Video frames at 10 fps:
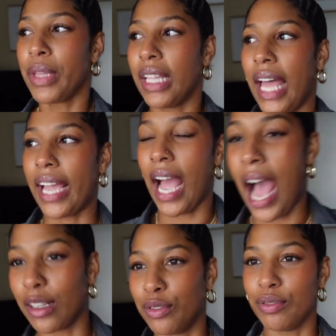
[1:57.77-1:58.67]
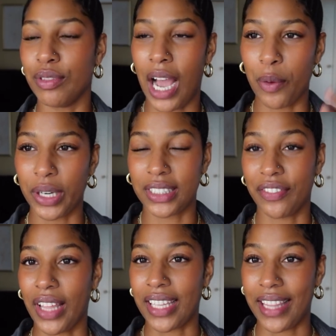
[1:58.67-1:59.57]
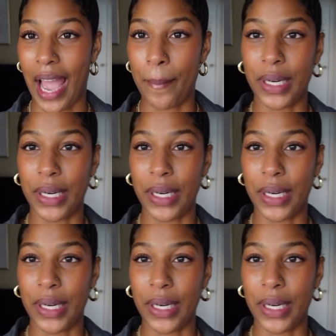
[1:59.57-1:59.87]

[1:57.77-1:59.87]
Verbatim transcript: Like I'll, I'll wear stuff like that,